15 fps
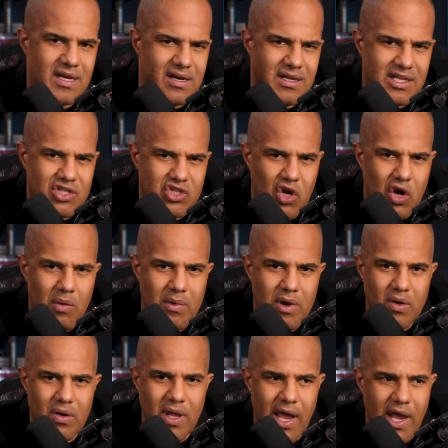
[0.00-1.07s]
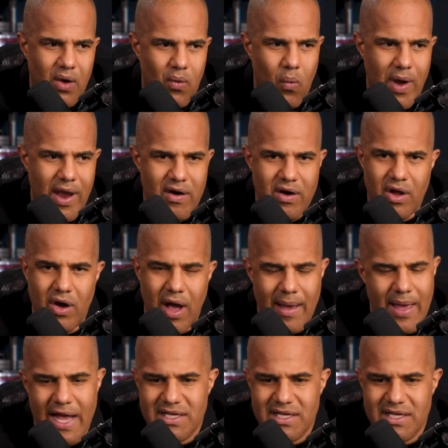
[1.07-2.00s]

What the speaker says: going to determine like where it goes.